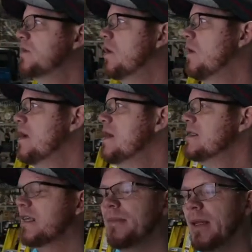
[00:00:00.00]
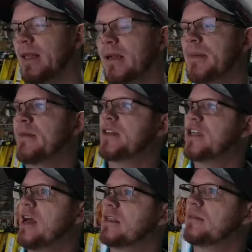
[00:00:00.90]
So it's going to be a little bit of a
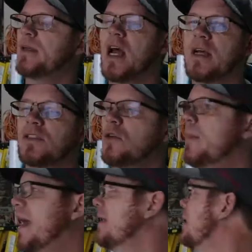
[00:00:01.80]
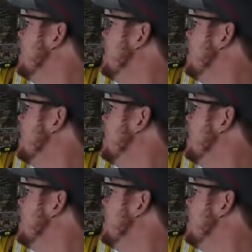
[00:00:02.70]
challenge, but not too bad.